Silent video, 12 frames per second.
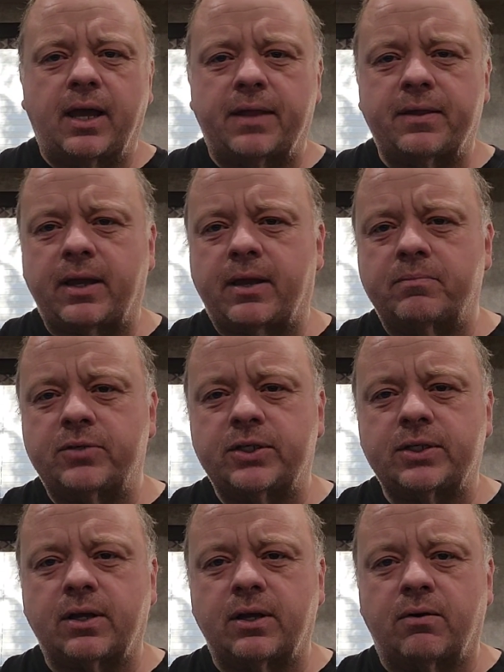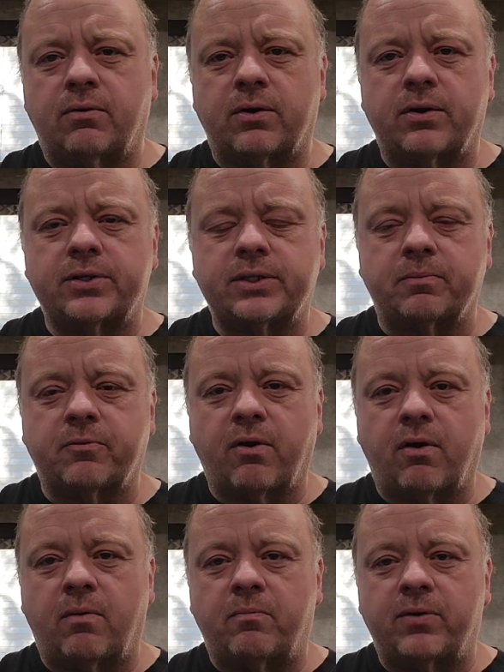I think I'm just going to order some
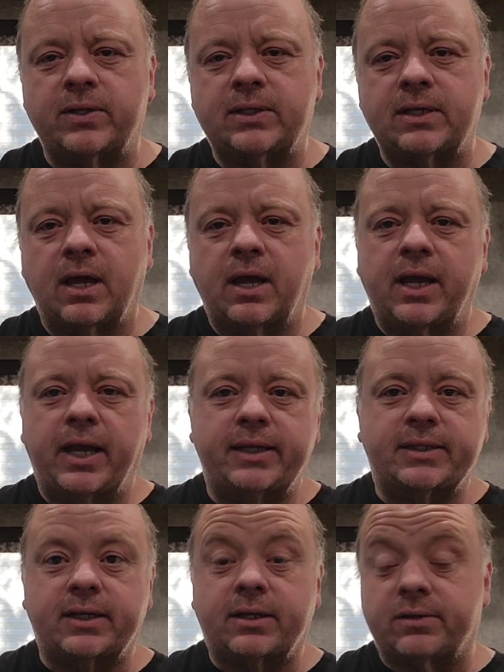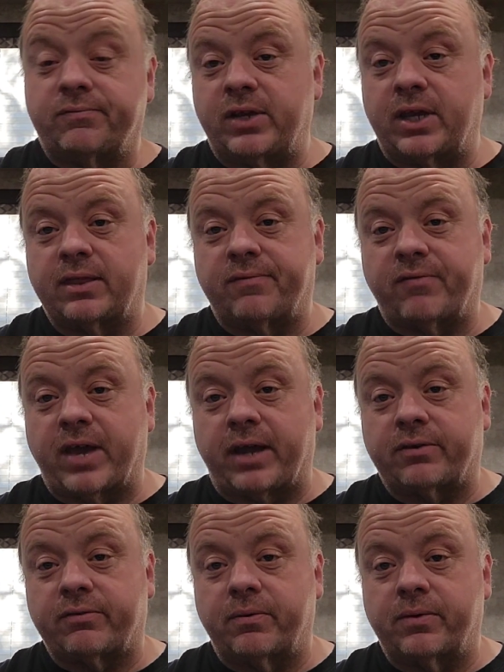chrome ones. He said, because if you get the
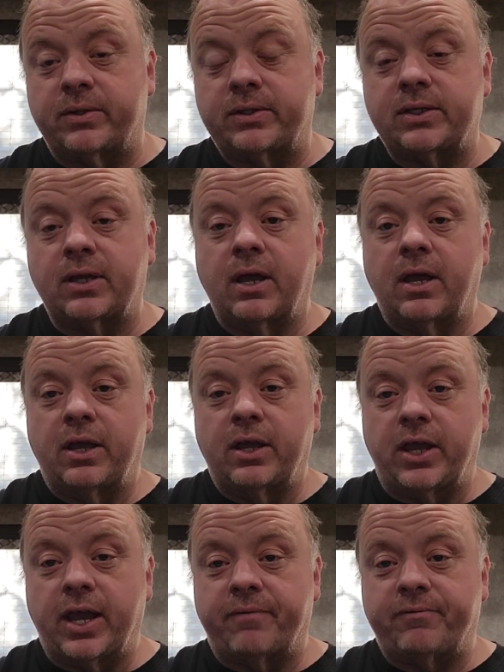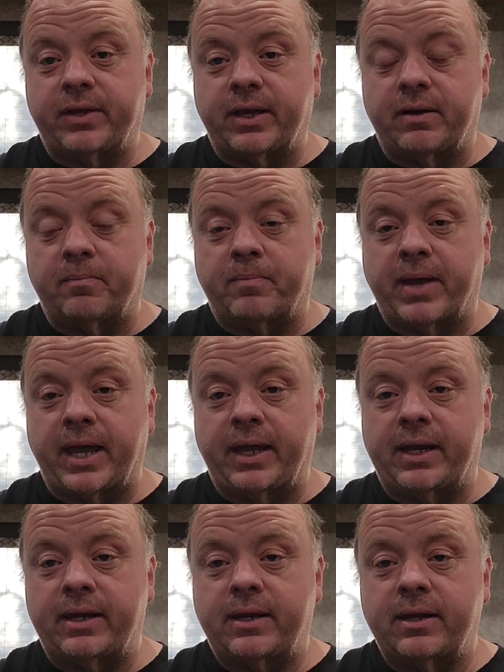factory ones, you have to get them
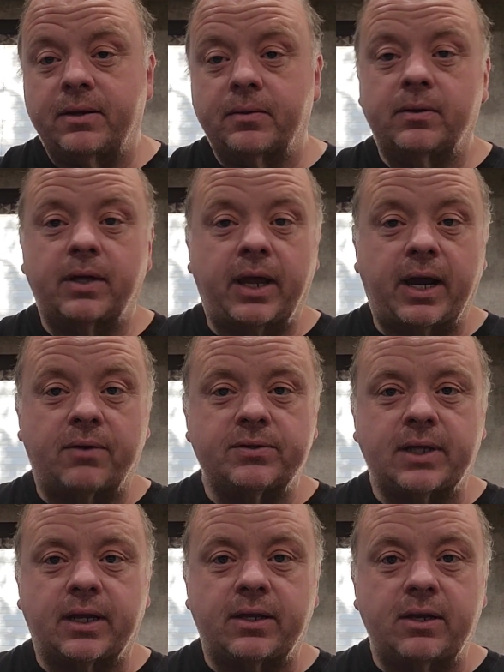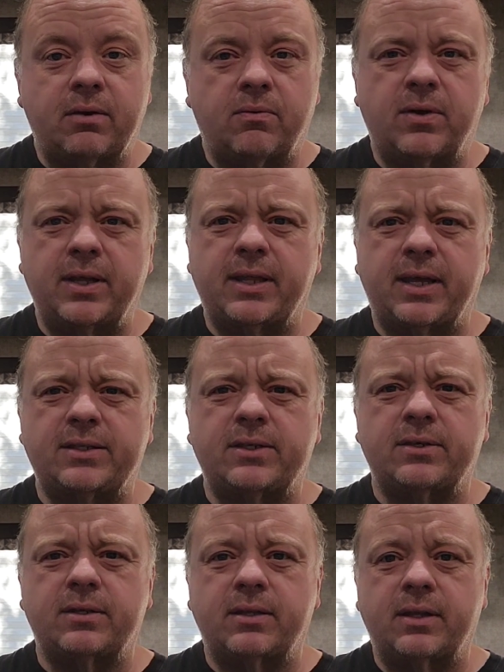painted. And I was like, you know what?
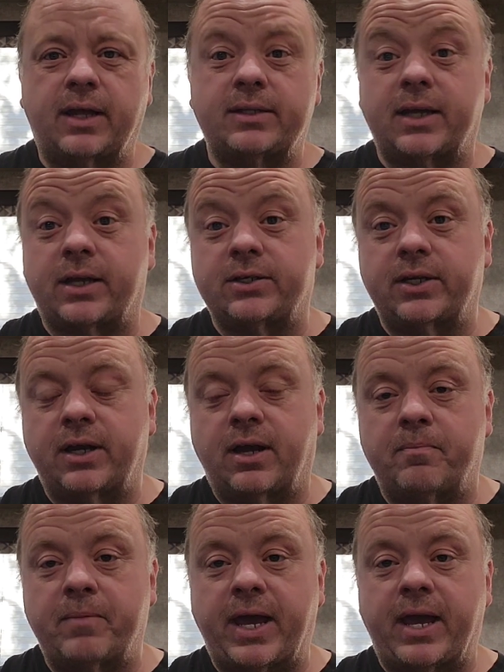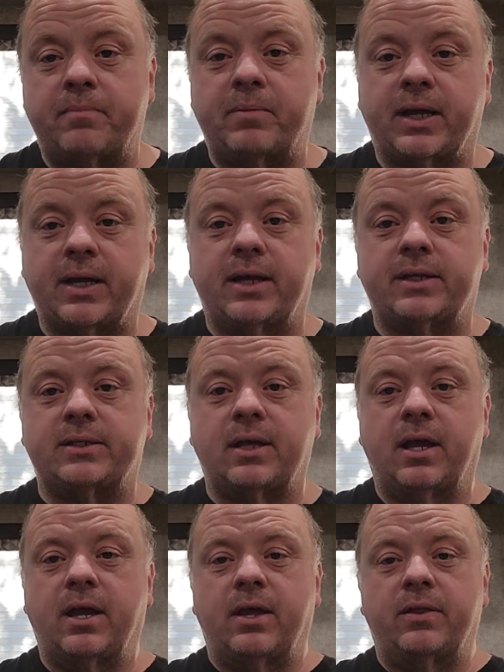That's actually not bad, because
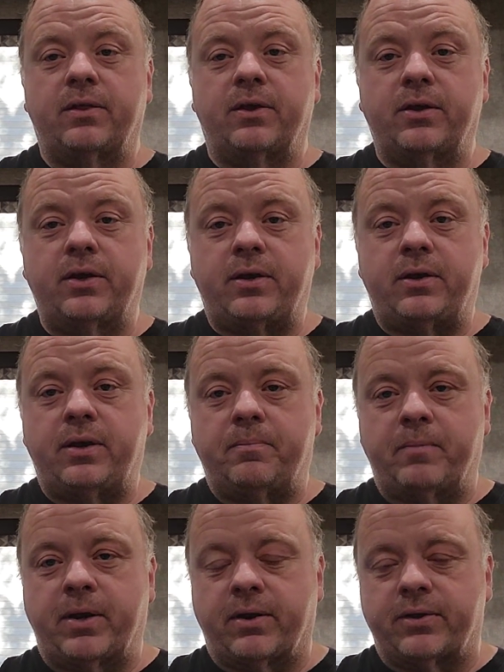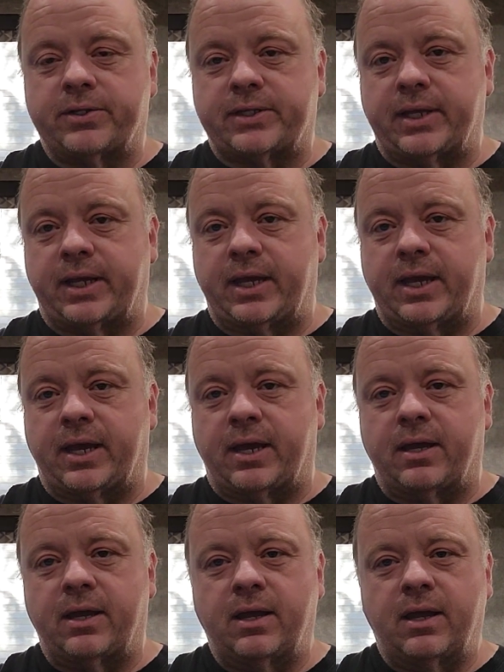the hood mirrors,
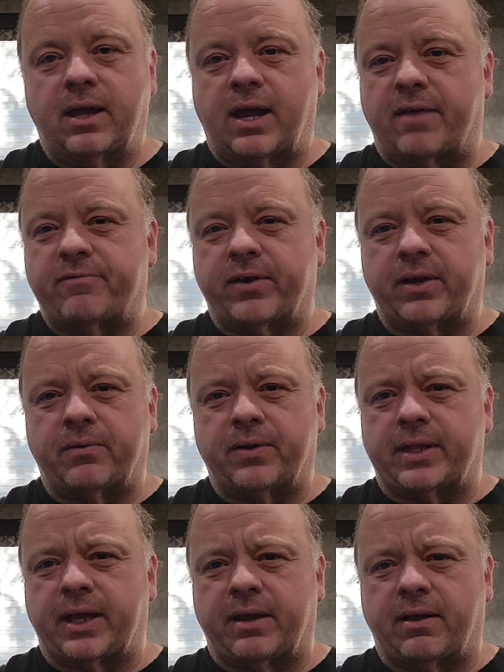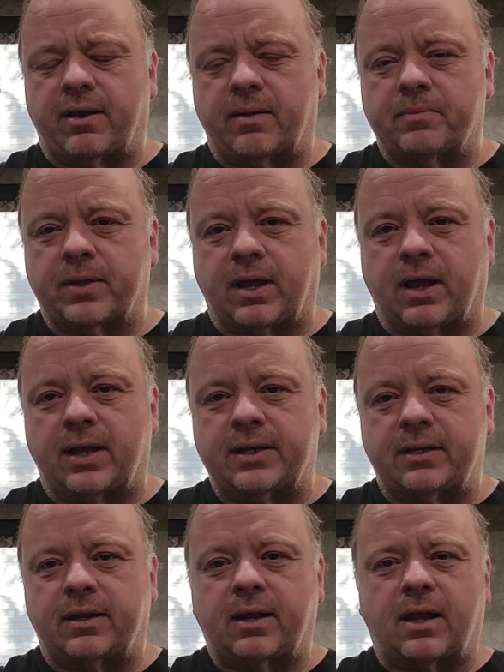I forget what they call them,
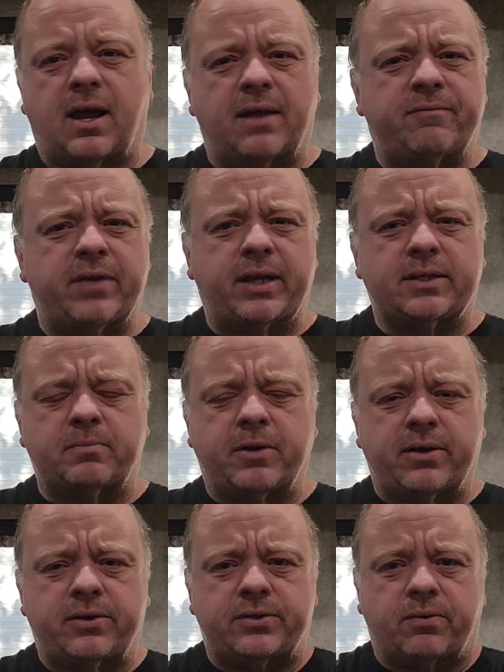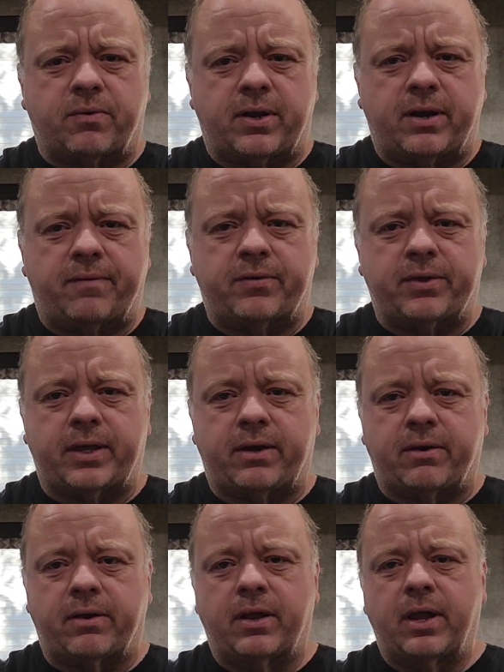the convex mirrors or whatever
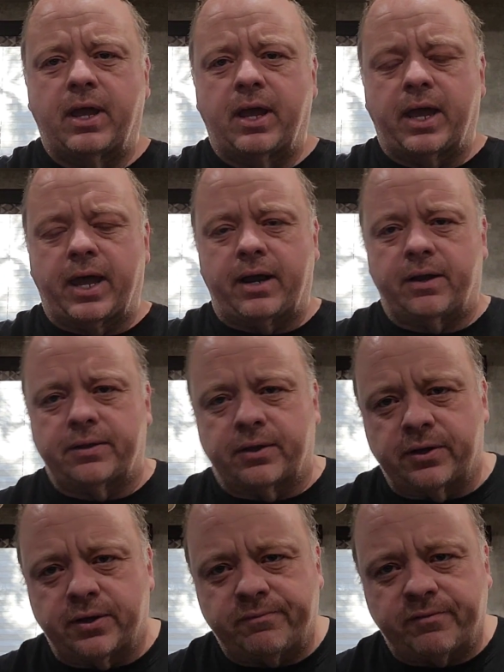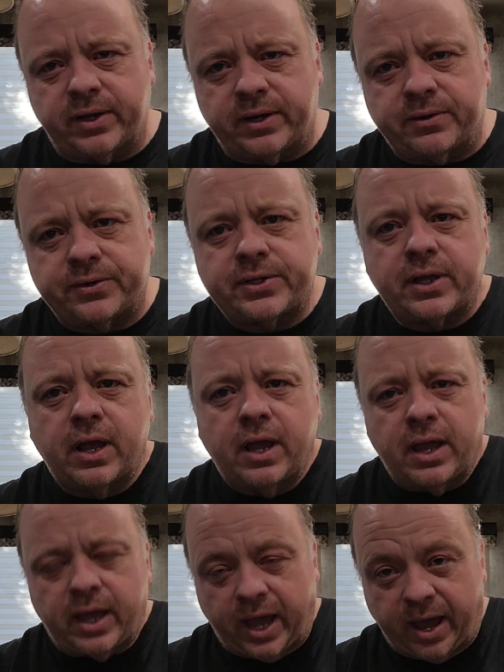that are out on the hood fenders,
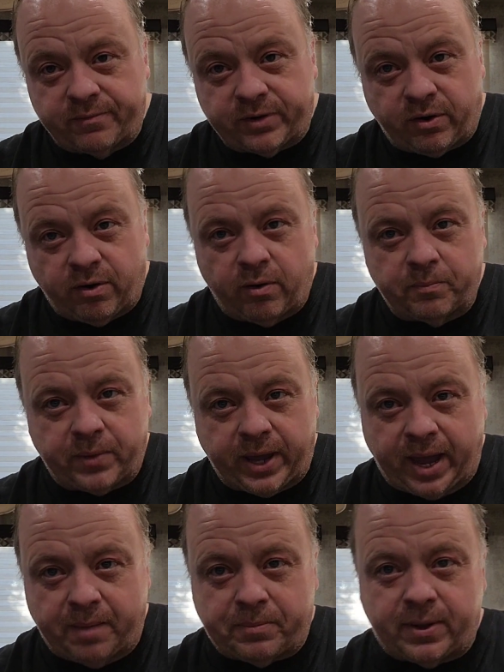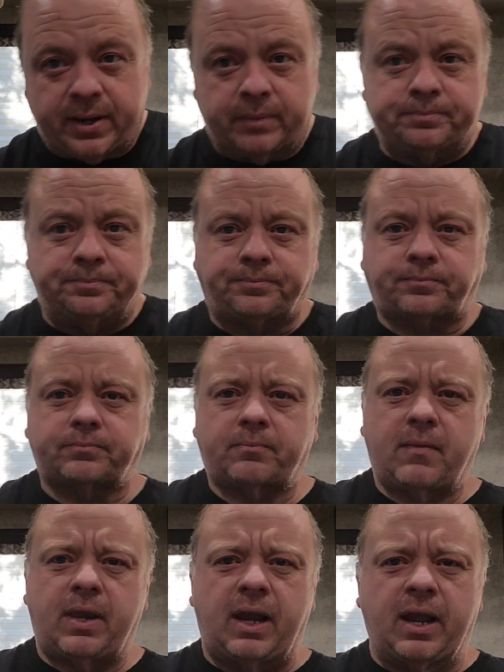have a chrome cap on them.
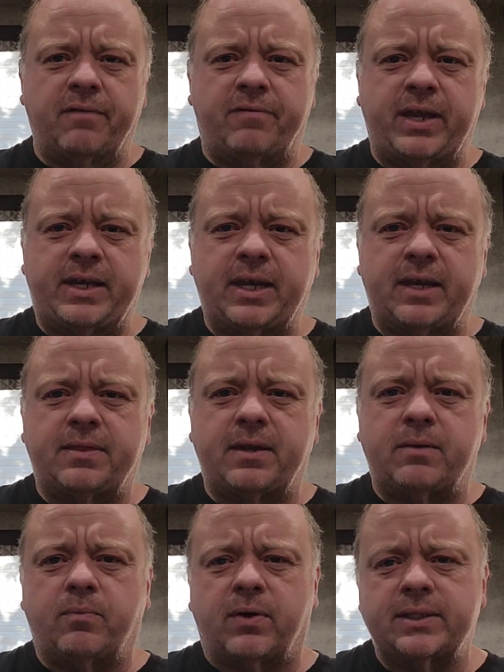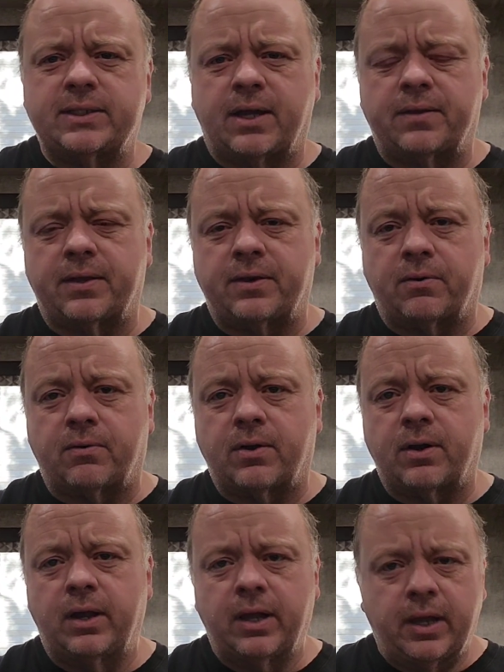If he did the ones on the
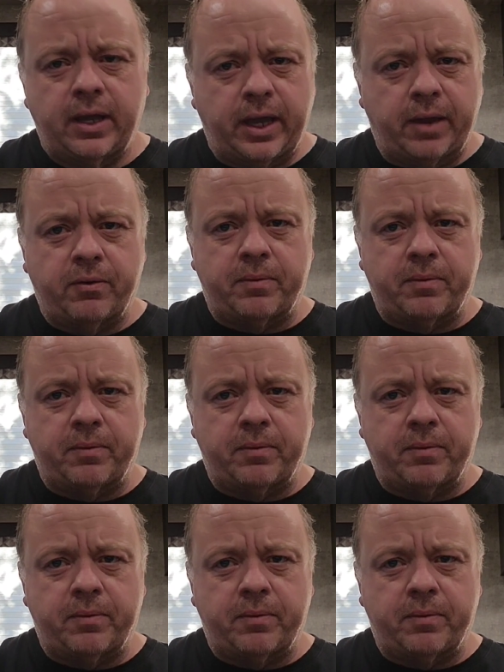door, it